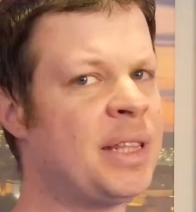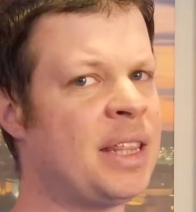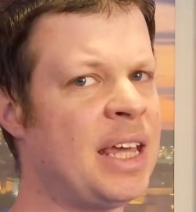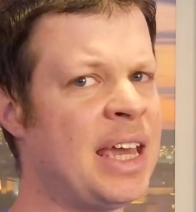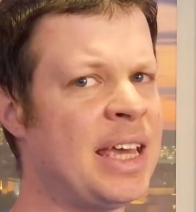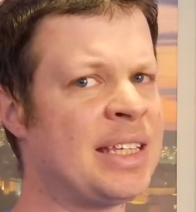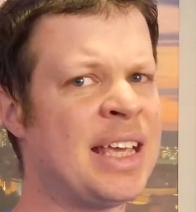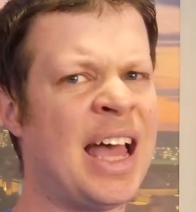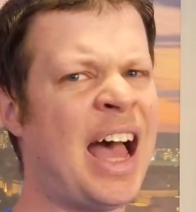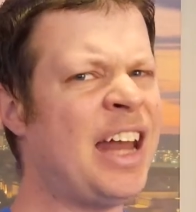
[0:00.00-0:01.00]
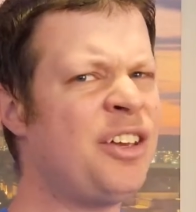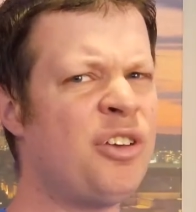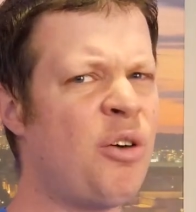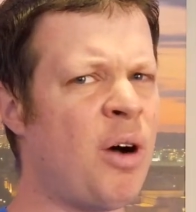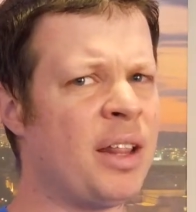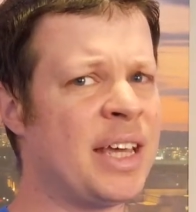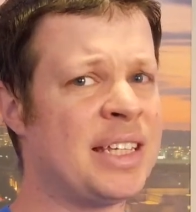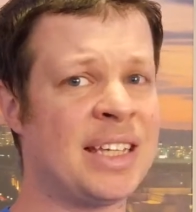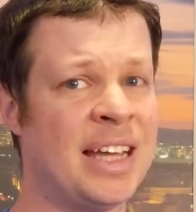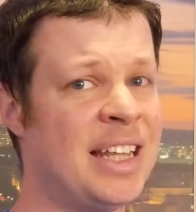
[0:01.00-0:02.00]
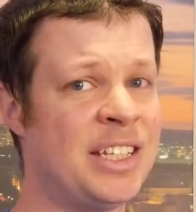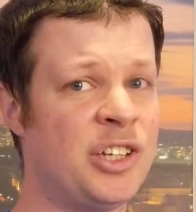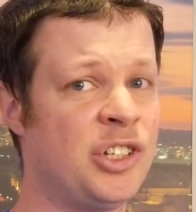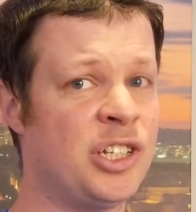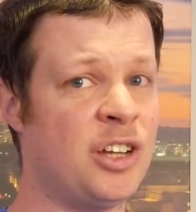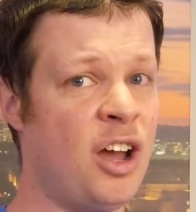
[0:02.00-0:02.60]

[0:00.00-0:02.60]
But the thing is, how do you know all this unless you just